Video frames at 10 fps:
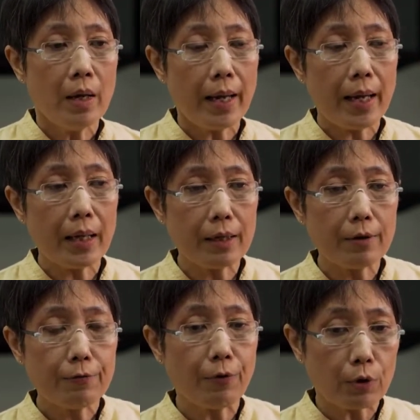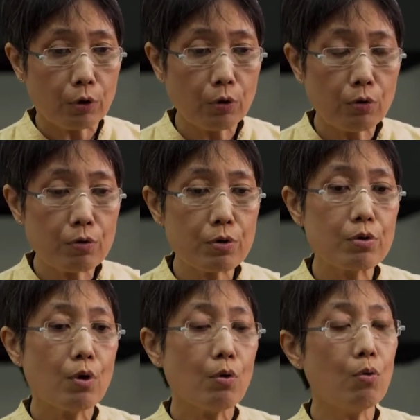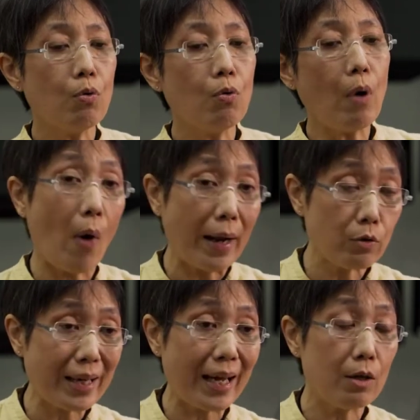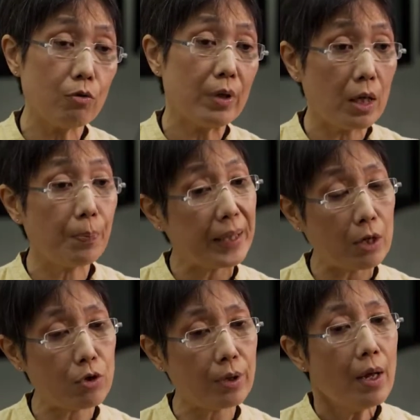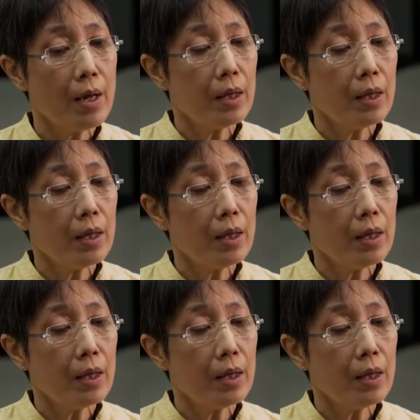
And for those who want to get into data protection,